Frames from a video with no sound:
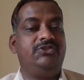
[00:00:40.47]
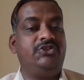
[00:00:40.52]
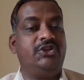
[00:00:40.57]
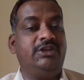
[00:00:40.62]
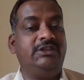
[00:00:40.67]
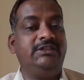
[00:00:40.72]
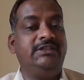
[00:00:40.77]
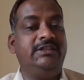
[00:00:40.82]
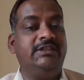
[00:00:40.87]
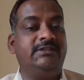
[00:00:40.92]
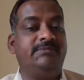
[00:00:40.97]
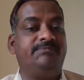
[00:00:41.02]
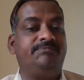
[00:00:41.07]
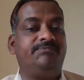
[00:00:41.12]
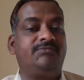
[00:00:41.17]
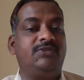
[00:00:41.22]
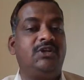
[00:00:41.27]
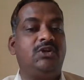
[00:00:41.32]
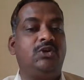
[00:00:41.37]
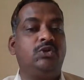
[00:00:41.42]
John
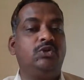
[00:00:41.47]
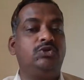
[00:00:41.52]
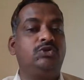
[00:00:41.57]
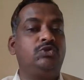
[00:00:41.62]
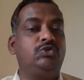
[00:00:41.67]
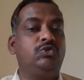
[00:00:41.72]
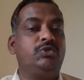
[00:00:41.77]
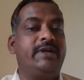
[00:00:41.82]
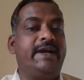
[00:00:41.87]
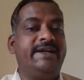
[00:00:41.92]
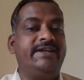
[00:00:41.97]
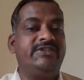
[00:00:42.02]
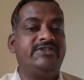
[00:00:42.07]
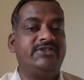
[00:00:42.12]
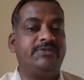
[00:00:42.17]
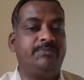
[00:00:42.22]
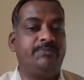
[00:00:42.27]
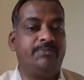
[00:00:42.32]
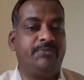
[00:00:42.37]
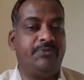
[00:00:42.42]
Donne wrote two
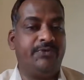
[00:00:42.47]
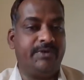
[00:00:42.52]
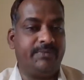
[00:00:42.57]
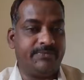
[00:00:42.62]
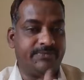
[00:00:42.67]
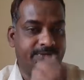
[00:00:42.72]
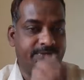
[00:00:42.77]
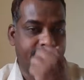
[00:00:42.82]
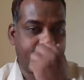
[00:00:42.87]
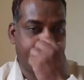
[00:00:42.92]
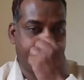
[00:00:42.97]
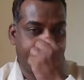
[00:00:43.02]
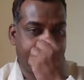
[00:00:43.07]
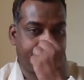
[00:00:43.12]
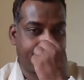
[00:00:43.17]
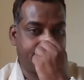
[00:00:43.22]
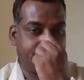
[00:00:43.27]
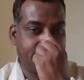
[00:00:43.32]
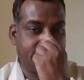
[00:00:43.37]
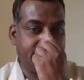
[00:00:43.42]
kinds of poems,
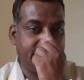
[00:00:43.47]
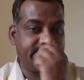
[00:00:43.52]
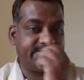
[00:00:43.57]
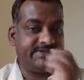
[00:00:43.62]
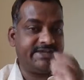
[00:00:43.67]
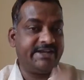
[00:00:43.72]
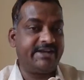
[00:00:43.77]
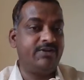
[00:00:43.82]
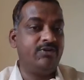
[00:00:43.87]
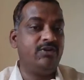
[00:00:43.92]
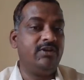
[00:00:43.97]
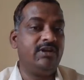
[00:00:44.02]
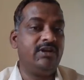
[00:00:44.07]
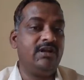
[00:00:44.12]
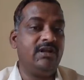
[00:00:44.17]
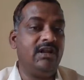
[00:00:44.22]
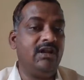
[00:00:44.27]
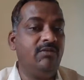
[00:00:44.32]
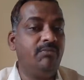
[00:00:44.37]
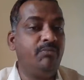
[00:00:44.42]
the secular
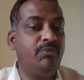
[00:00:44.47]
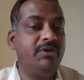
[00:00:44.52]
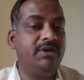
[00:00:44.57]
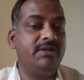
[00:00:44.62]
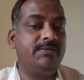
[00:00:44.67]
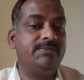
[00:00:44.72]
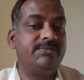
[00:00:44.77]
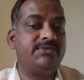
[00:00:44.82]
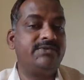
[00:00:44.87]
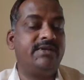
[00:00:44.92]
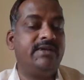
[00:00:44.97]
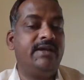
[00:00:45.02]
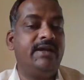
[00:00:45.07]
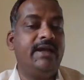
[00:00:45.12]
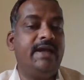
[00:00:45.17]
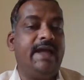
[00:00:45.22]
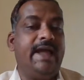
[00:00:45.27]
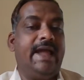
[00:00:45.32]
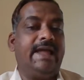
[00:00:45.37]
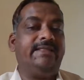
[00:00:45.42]
love poems
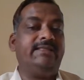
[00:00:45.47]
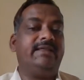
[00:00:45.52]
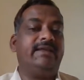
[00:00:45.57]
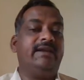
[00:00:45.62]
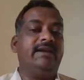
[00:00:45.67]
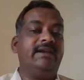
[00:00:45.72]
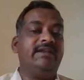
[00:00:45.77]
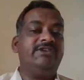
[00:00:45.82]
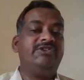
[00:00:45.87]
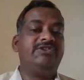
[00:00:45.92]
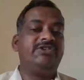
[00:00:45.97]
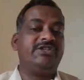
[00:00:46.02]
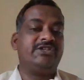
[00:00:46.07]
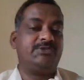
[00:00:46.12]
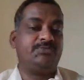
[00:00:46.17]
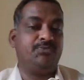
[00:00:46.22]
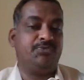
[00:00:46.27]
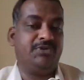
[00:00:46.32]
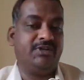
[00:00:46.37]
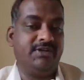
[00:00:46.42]
and the
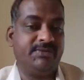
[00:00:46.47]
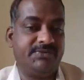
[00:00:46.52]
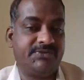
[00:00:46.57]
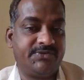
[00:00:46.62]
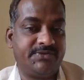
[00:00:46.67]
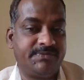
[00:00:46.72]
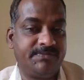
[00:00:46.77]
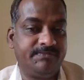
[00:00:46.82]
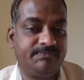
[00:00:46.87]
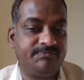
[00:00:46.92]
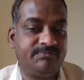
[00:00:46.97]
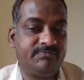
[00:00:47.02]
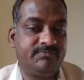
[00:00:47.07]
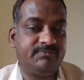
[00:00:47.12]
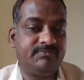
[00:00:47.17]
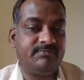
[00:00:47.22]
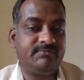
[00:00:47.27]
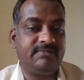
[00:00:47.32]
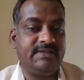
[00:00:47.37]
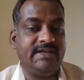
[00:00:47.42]
religious poems,
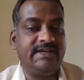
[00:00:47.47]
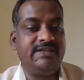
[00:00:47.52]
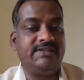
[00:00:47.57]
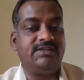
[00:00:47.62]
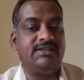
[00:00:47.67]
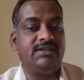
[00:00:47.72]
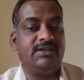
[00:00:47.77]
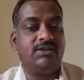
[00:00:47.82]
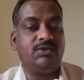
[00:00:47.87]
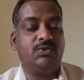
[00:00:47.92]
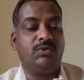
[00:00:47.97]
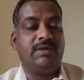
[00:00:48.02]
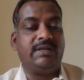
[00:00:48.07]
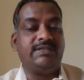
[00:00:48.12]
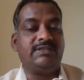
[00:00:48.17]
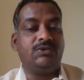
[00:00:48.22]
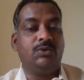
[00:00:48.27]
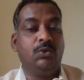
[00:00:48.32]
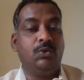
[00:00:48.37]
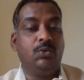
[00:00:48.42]
that is known
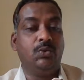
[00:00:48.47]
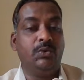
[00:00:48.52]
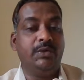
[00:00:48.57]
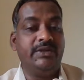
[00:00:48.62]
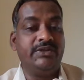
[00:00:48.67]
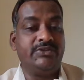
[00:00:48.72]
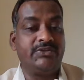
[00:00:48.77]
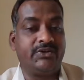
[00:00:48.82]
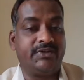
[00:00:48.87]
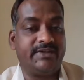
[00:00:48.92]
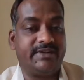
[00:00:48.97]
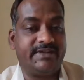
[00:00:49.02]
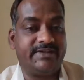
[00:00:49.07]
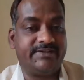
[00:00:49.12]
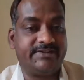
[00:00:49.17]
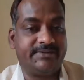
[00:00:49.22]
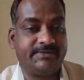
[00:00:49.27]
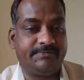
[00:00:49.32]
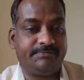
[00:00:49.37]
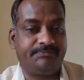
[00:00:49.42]
as holy
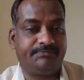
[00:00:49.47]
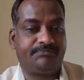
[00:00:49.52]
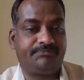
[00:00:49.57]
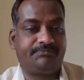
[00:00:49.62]
sonnets.